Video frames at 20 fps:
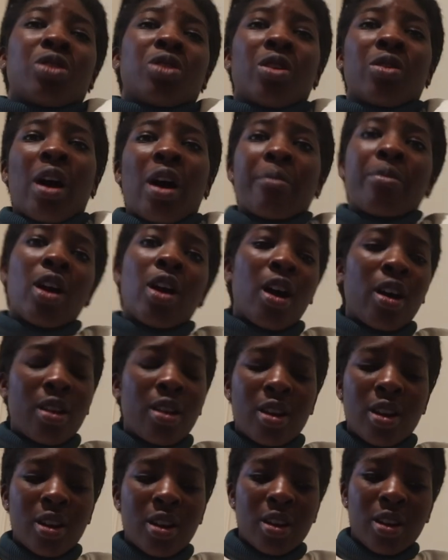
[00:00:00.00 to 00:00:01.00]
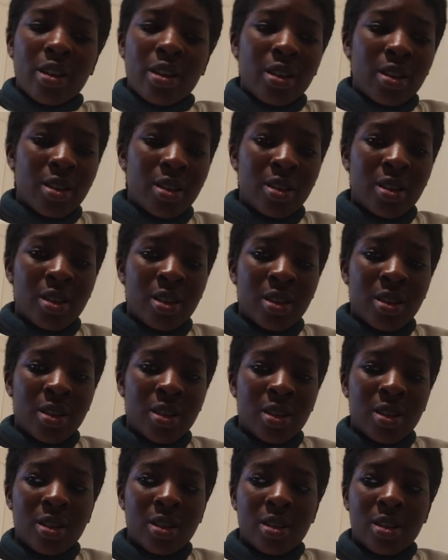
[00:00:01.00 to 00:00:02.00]
know. I'm not a
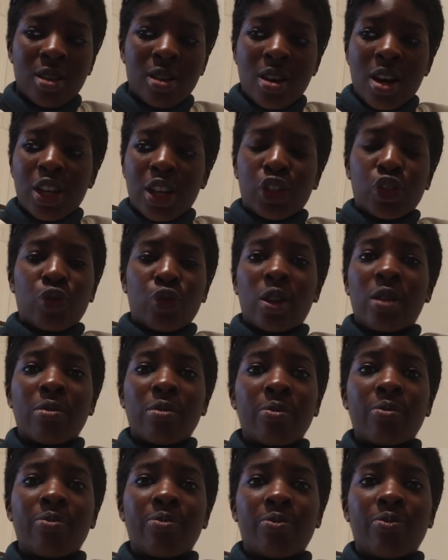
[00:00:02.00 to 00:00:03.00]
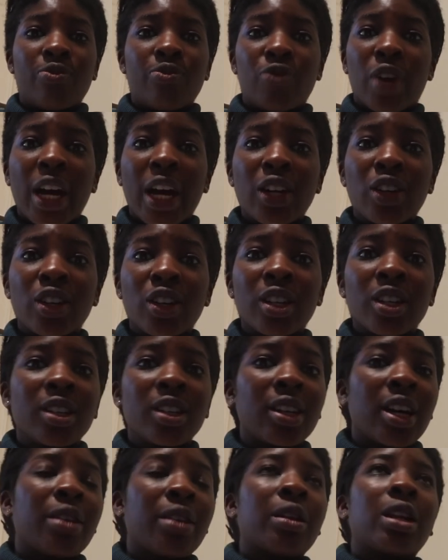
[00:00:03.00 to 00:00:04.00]
a
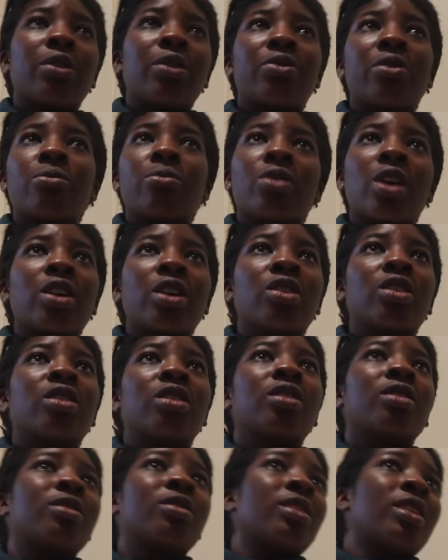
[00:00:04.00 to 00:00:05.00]
screenwriter, I'm not a film writer,